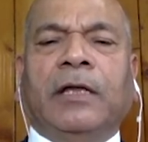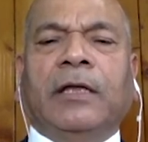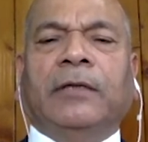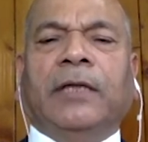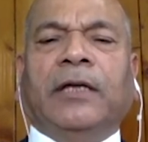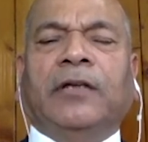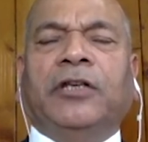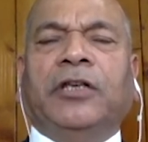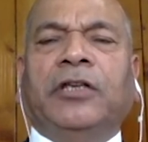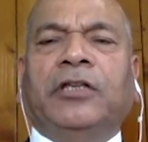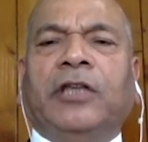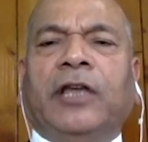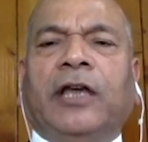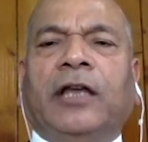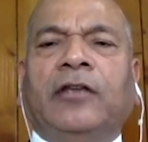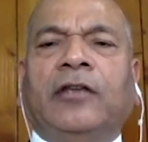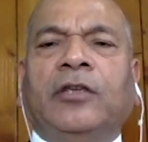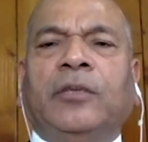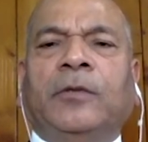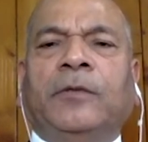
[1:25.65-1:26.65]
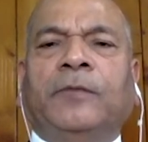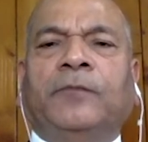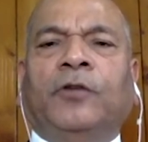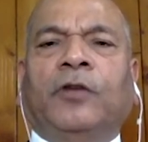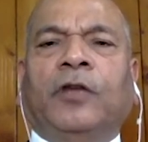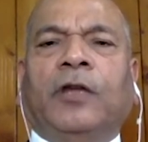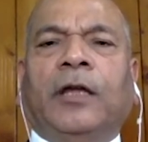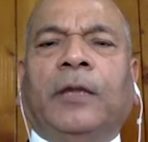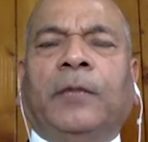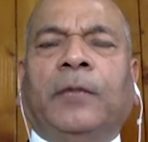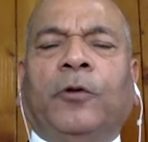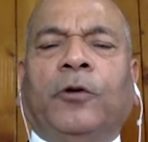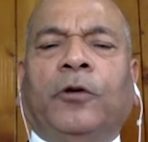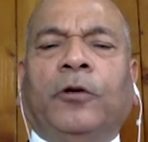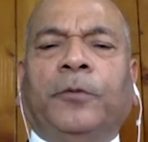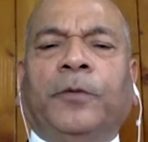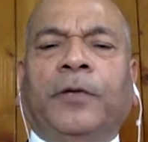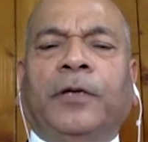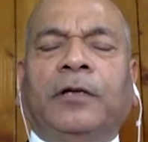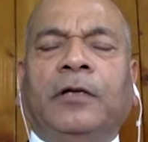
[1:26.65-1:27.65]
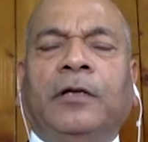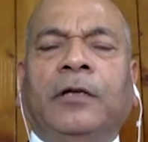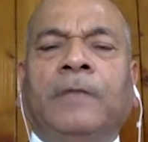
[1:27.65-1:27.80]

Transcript: that she's eligible for appointment,